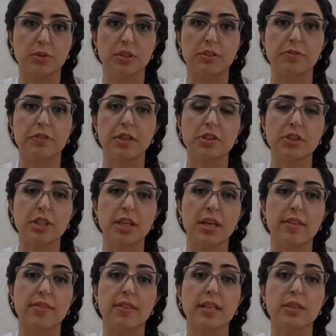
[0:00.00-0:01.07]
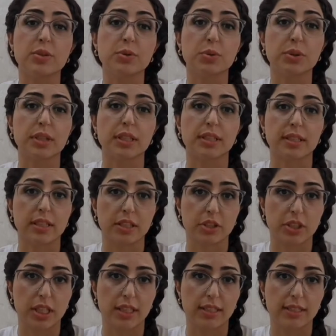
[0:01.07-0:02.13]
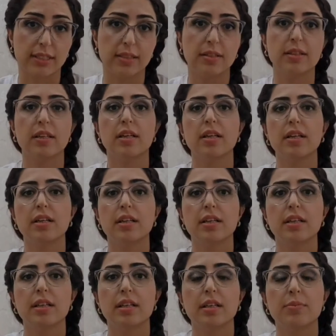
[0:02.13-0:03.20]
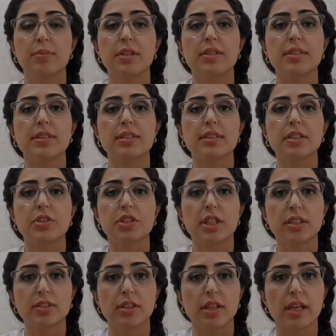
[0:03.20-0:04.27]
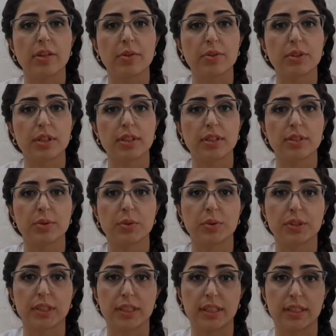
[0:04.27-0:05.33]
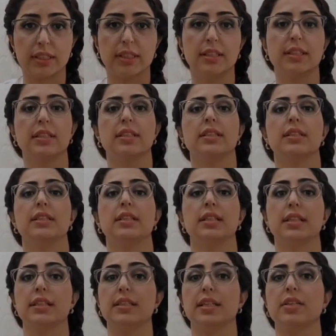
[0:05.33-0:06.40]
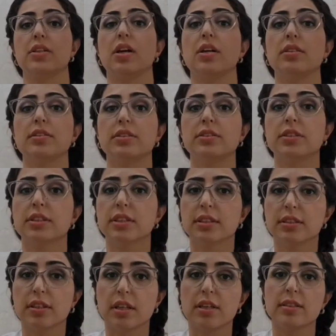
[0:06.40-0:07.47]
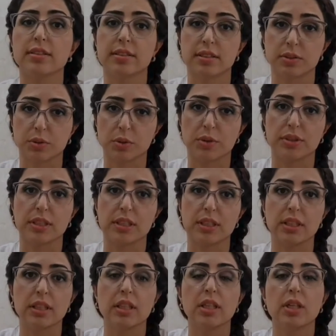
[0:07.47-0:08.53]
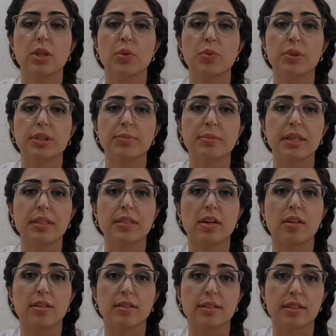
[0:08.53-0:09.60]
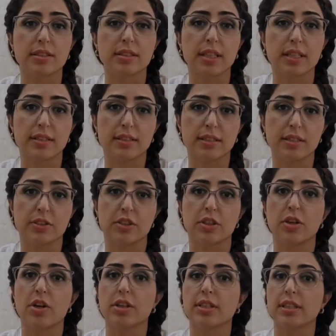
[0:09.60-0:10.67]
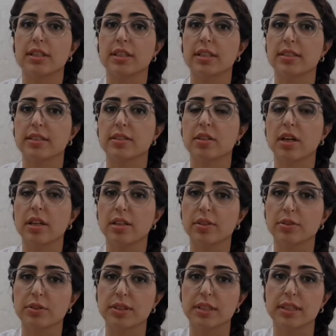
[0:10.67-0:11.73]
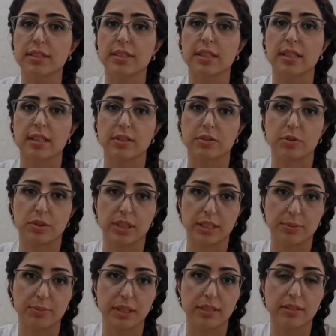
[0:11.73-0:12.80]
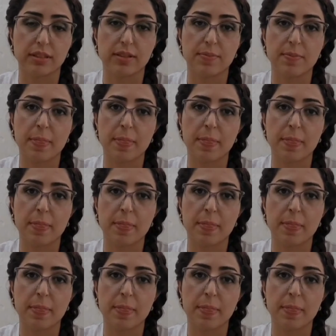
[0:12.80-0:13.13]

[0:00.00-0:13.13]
to differentiate these two conditions? Persistent genital arousal disorder is an under-recognized disorder with many uncertainties regarding its diagnosis and treatment.